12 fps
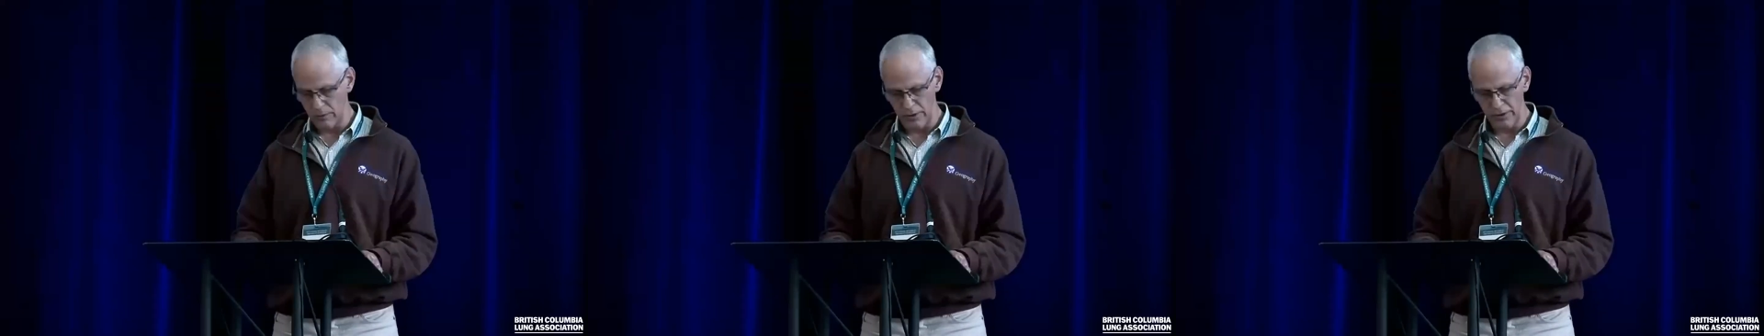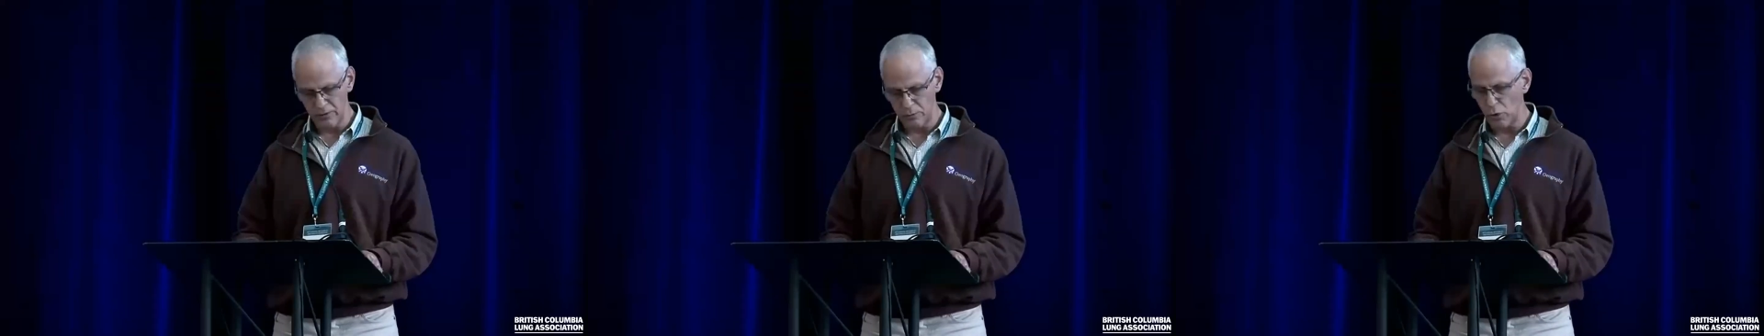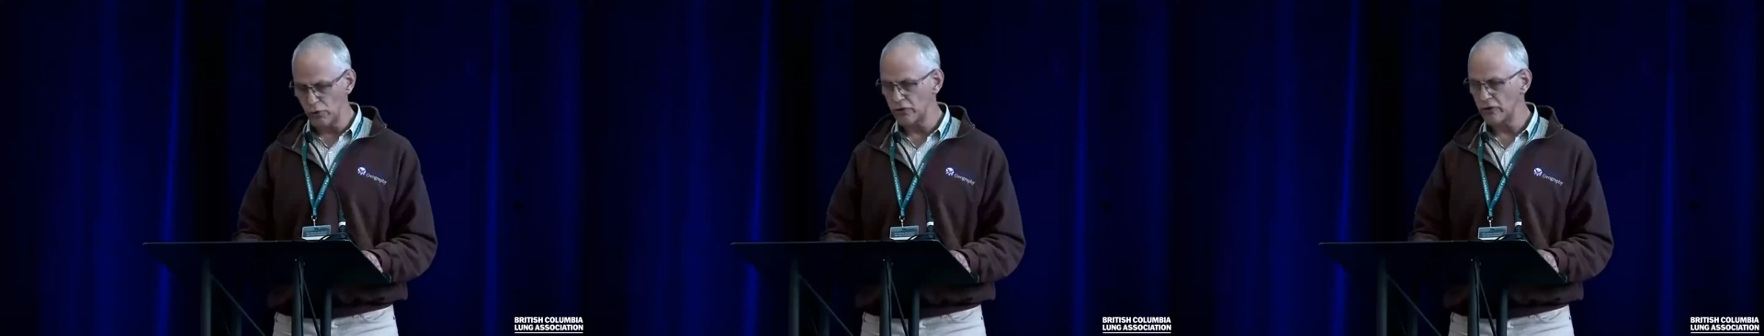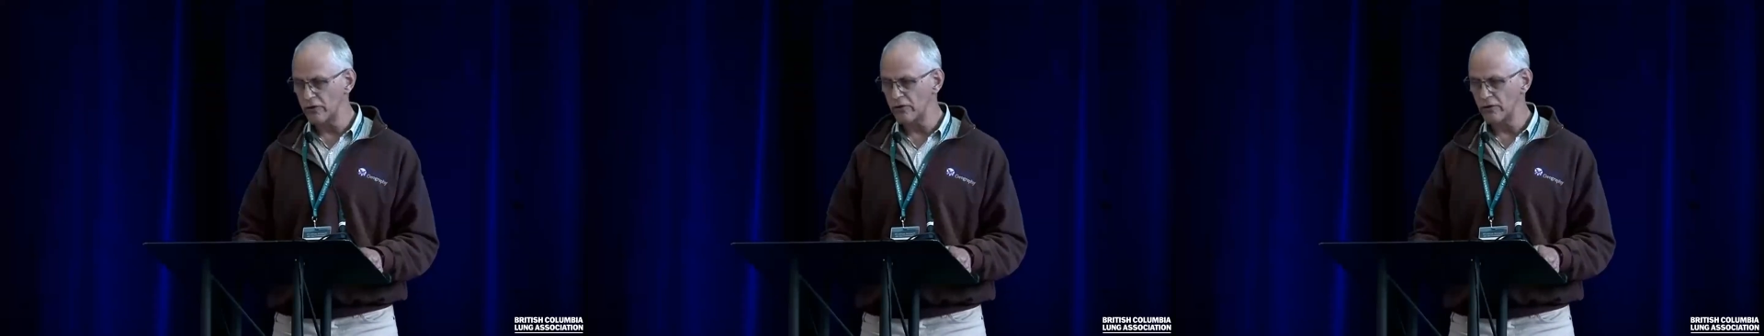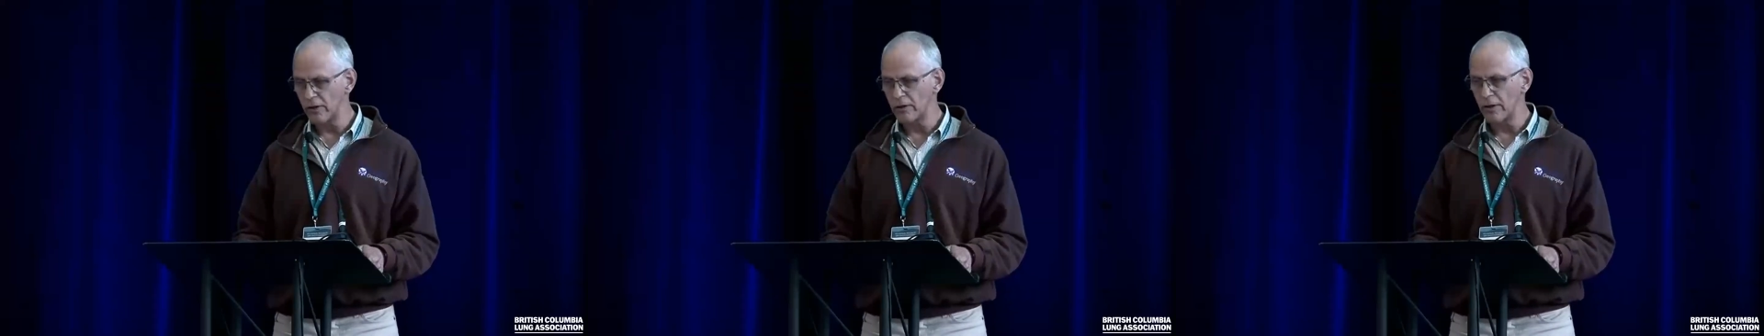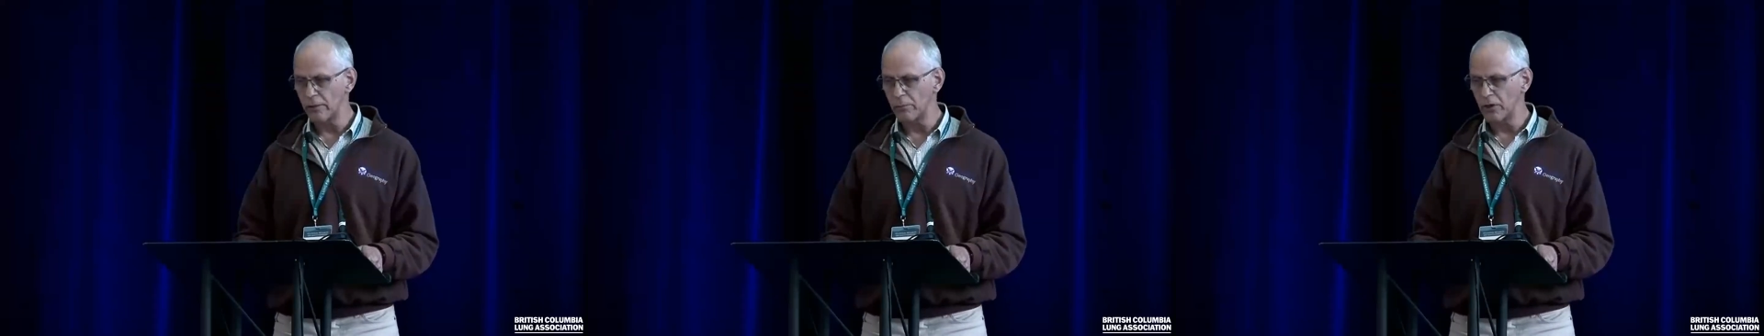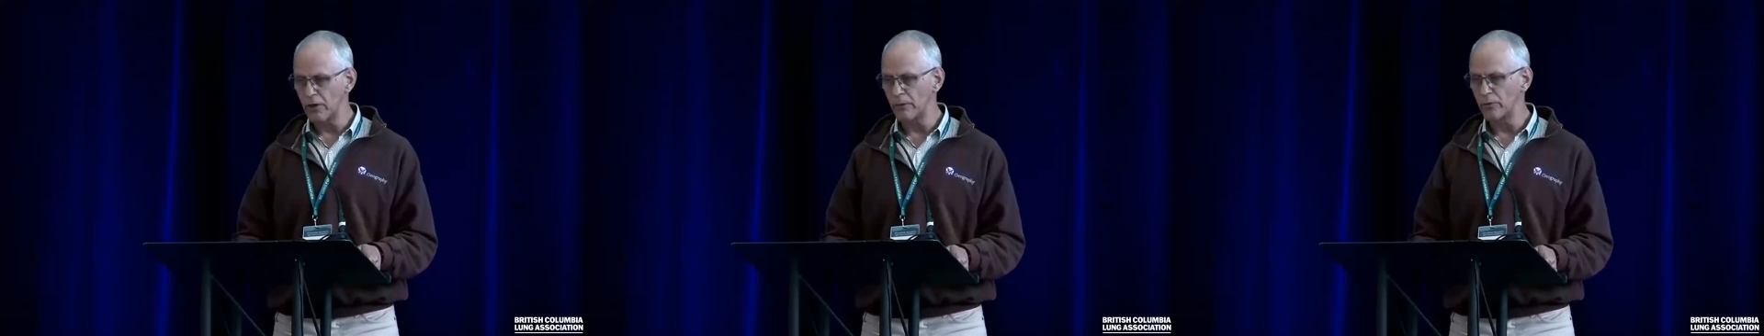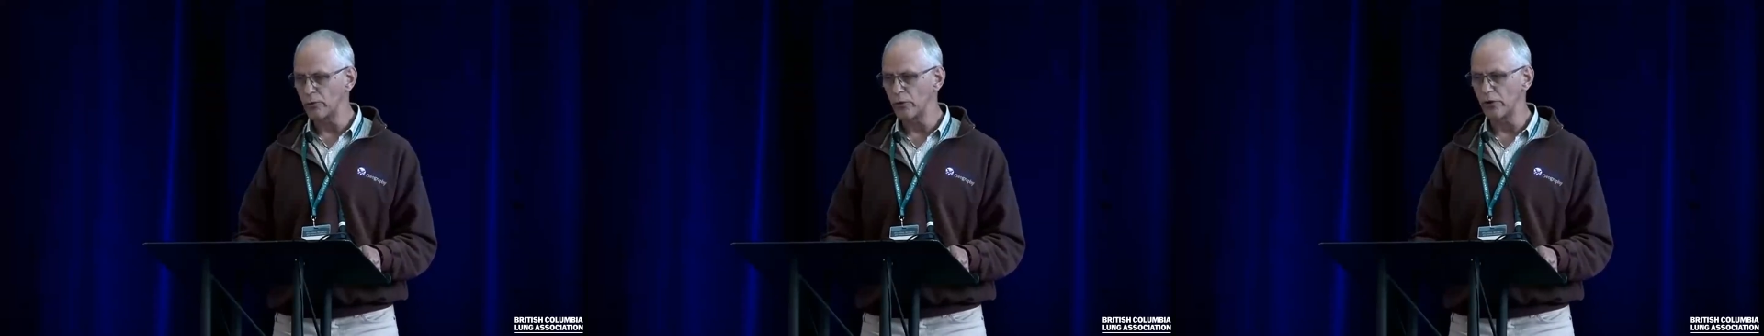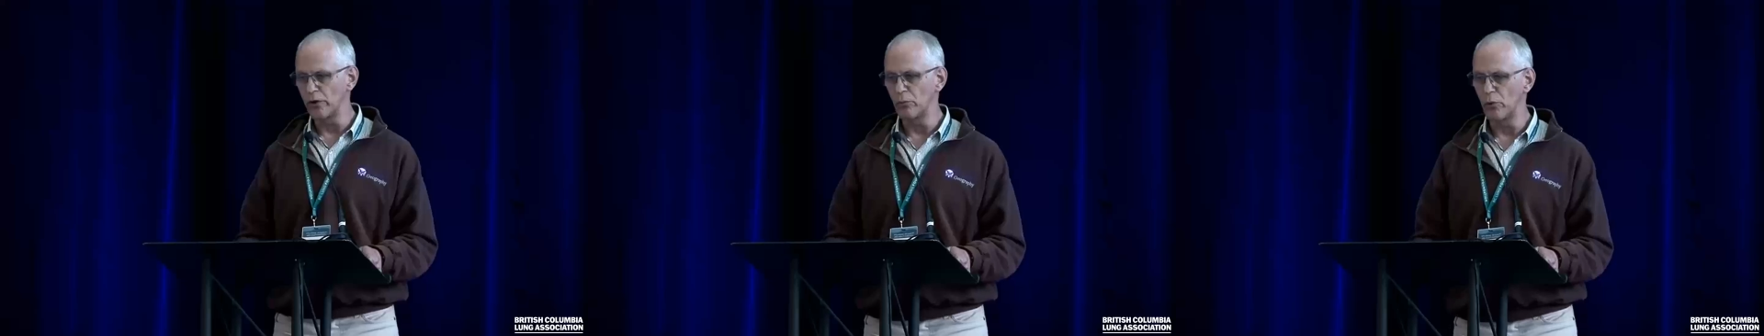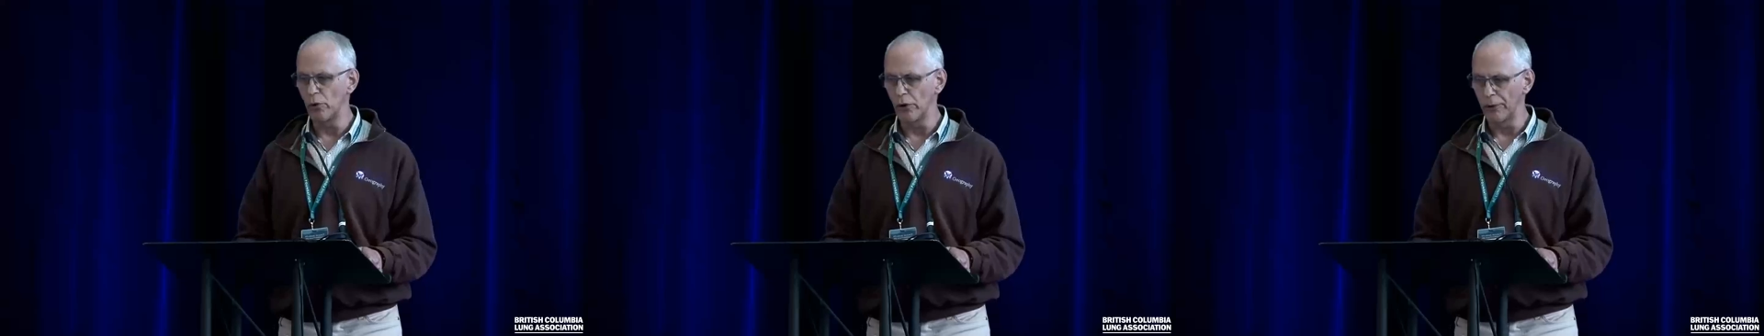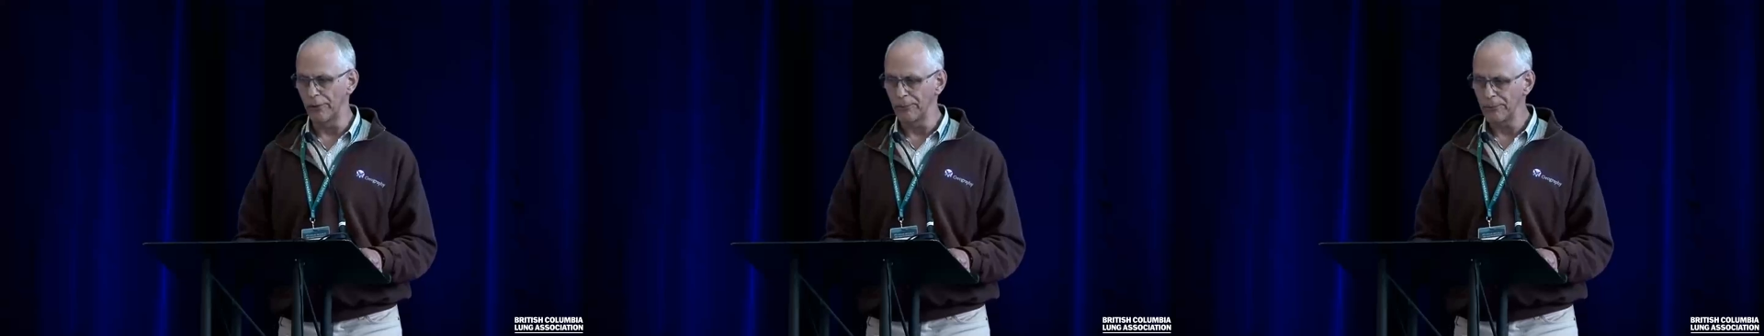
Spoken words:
the exposure to sunlight becomes really important.